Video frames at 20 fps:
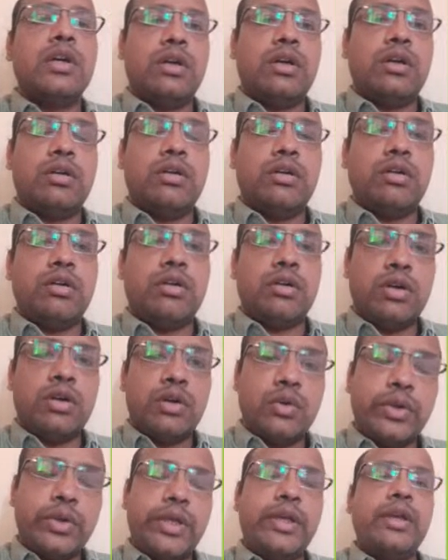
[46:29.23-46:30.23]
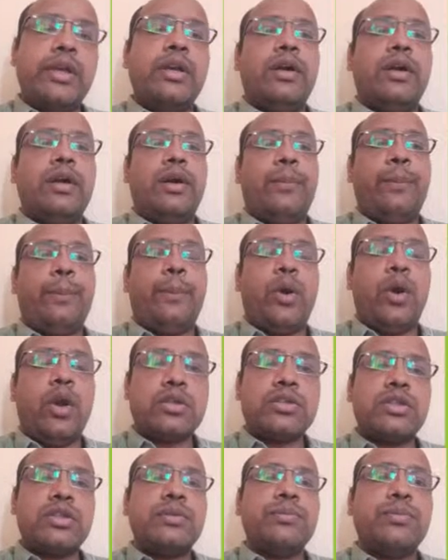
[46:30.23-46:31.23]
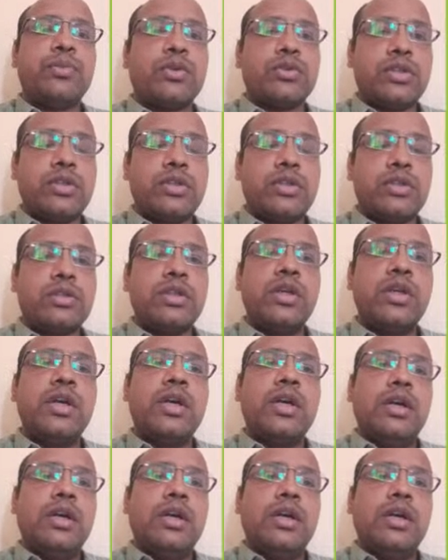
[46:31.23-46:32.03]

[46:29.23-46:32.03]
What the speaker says: during a production process.